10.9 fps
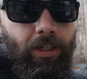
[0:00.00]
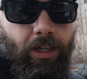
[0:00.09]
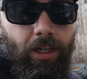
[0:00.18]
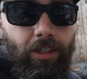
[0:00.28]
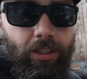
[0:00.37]
and
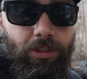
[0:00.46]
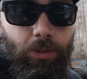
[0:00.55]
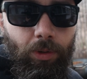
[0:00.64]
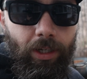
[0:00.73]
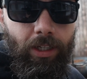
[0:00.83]
cutting
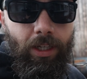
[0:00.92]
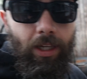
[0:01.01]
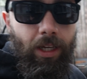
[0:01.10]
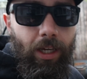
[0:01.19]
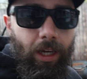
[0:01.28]
into it
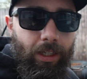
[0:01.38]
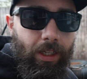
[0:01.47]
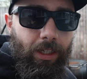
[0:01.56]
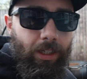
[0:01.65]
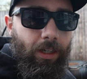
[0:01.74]
and
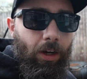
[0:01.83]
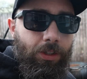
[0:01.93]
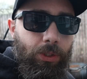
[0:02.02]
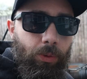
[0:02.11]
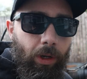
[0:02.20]
getting it
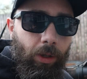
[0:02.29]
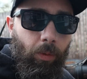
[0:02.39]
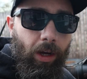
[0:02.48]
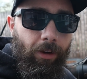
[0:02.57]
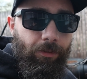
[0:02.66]
all squared
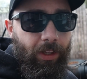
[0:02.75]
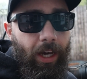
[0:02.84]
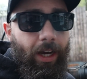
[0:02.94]
away for the